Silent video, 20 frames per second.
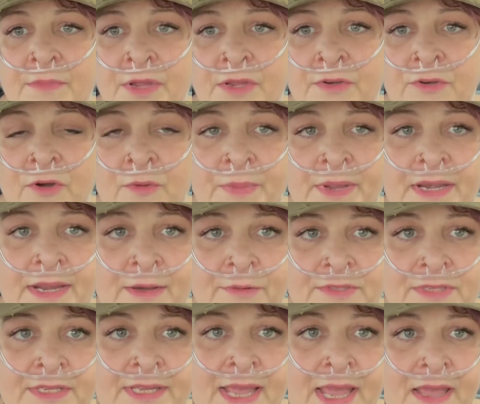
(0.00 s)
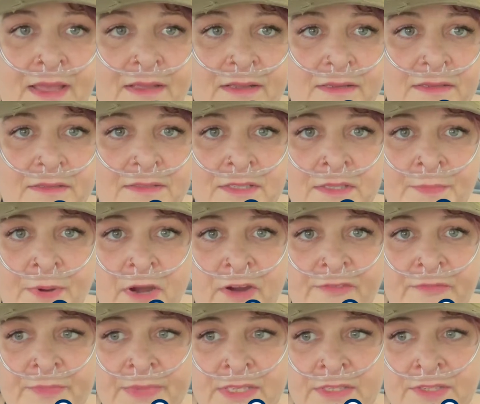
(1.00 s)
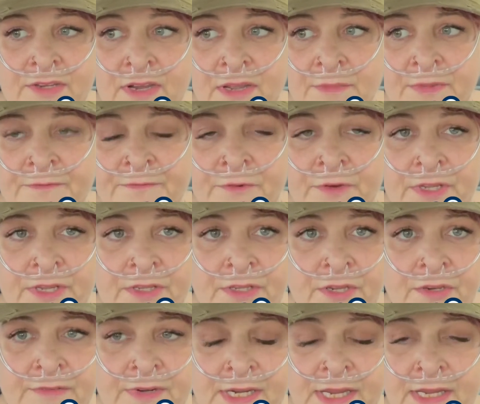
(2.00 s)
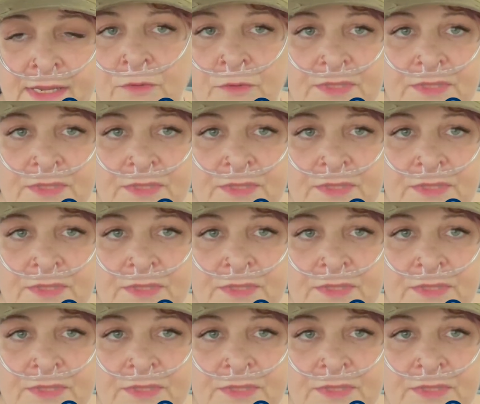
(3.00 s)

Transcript: not being able to get to the bathroom in time before you urinate or